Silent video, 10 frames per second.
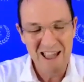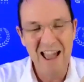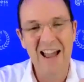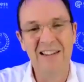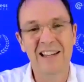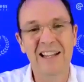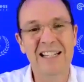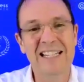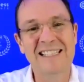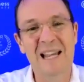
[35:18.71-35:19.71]
and they're going to
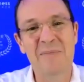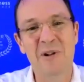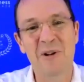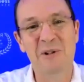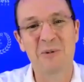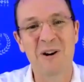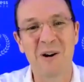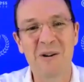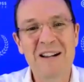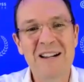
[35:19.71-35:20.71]
get the same shock as well.